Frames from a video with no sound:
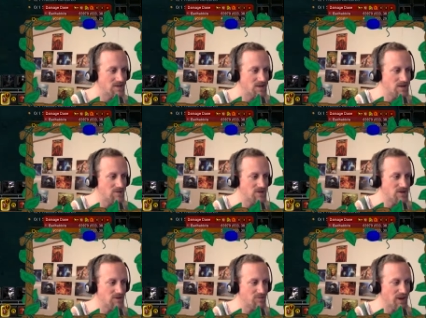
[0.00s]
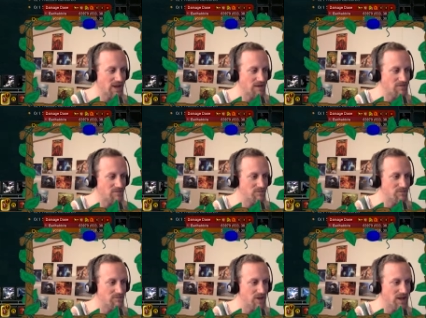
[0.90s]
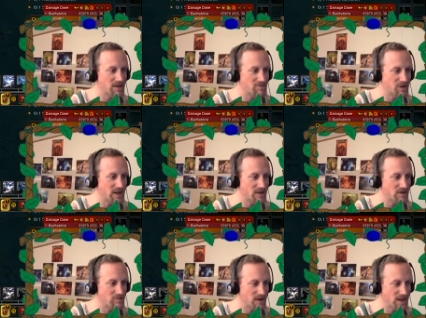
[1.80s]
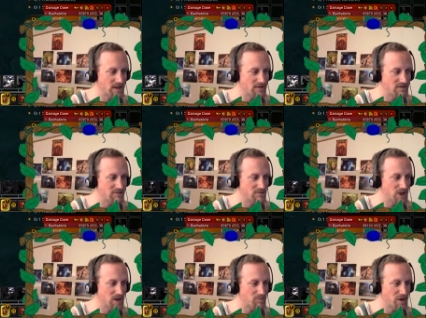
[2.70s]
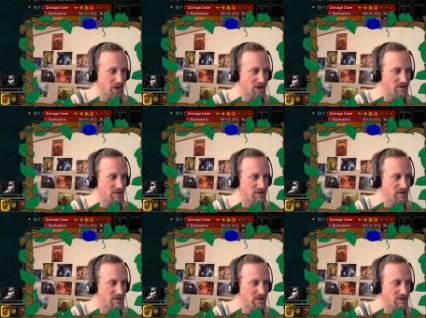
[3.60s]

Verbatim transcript: Do what you do, playa. Mm, playa, play on, playa. Playa, playa.